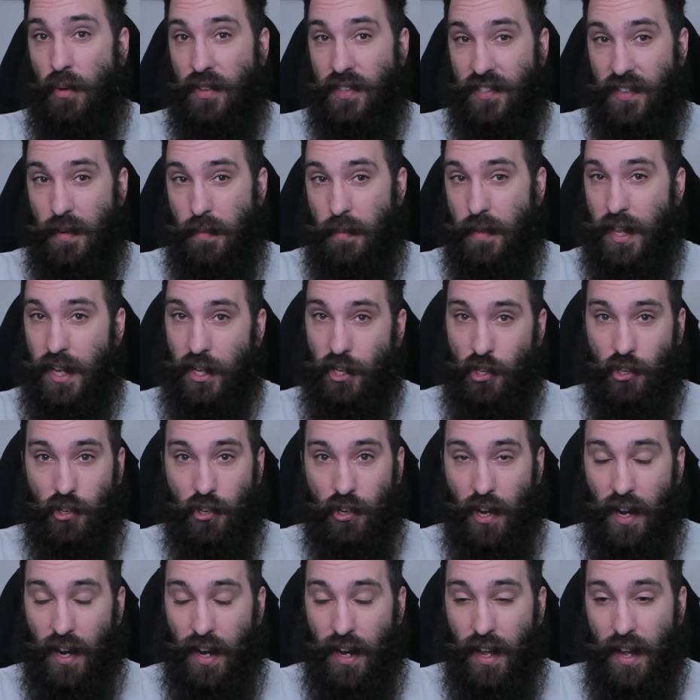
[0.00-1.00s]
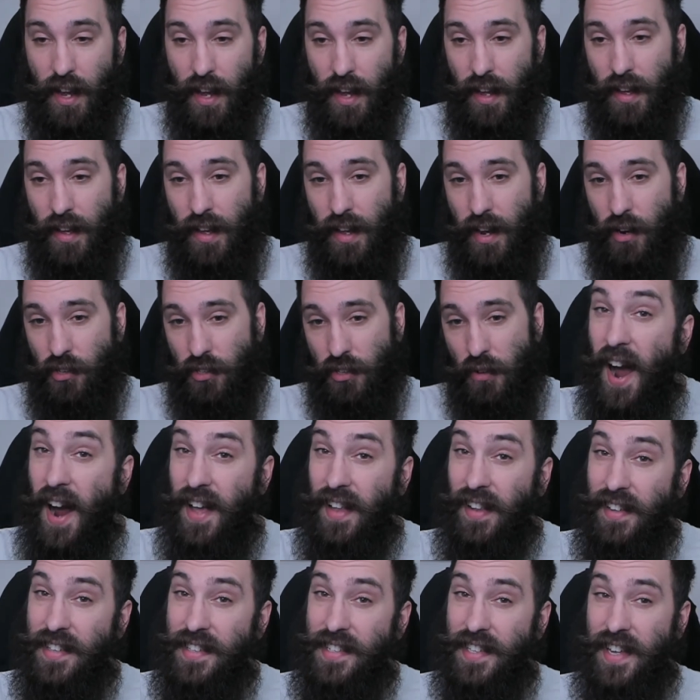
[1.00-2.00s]
with some of this shit. The
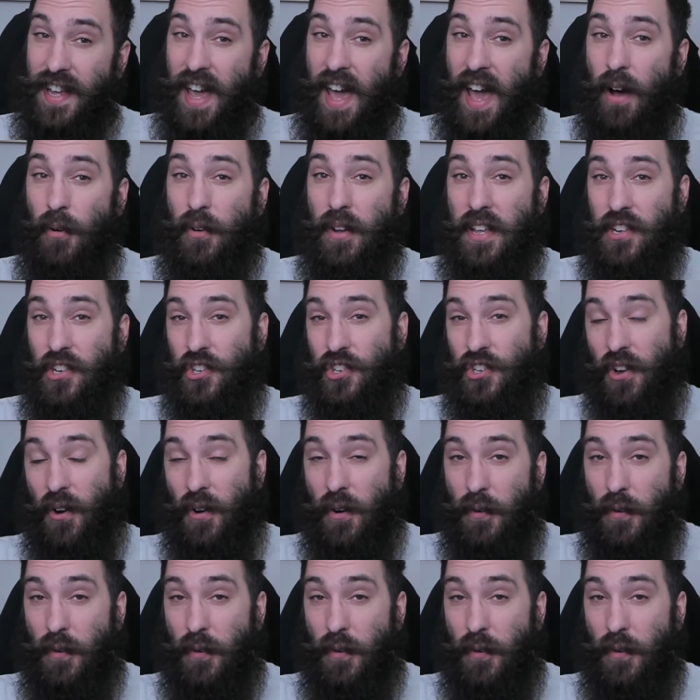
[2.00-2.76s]
Highlands County